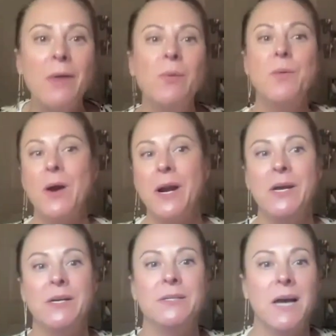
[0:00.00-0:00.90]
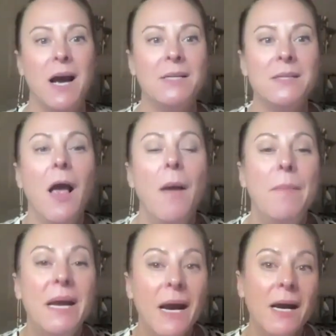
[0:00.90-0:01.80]
do we want to use this?
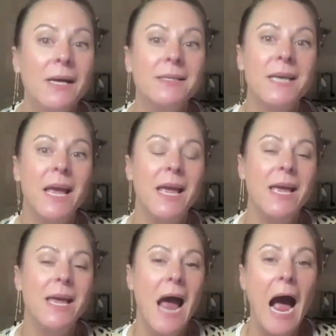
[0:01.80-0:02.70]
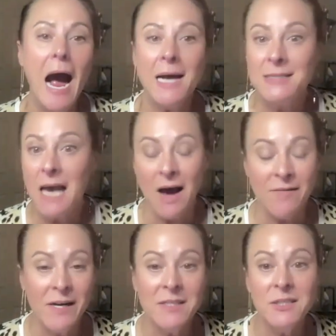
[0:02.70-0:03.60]
Because it has
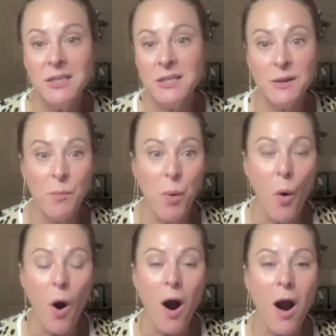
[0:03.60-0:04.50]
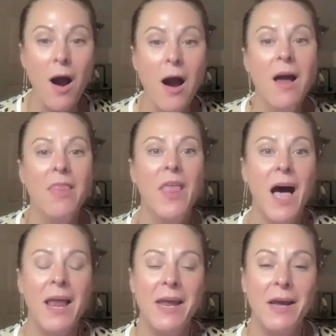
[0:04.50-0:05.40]
evidence to support
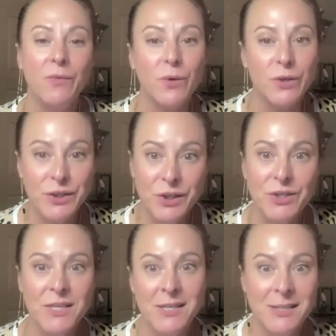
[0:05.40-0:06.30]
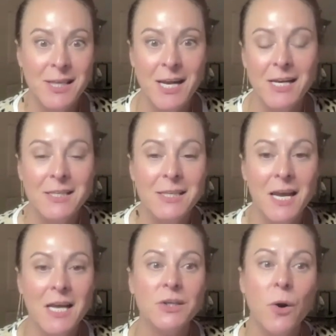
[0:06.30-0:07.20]
that it reduces these
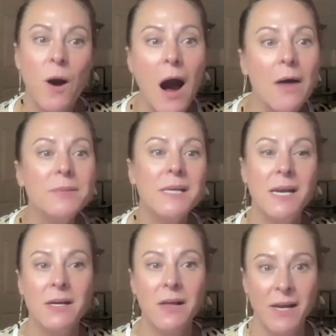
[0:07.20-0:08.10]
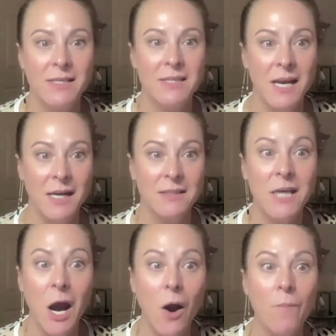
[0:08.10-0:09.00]
things or helps heal these things.
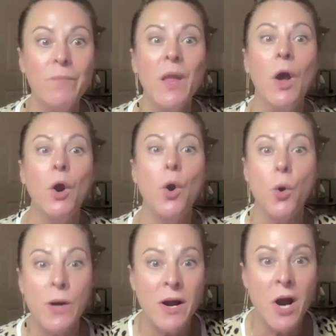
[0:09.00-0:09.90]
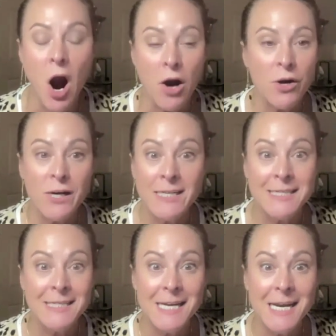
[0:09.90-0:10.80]
So coronary artery
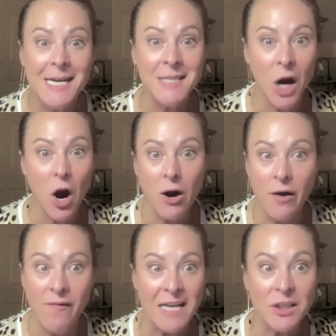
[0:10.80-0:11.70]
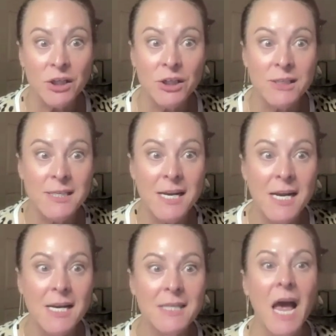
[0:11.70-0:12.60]
disease and cardiovascular
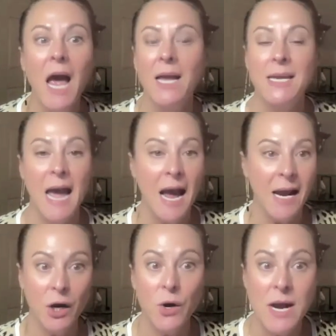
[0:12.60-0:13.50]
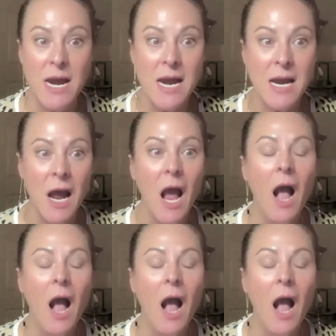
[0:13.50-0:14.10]
disease, gangrene,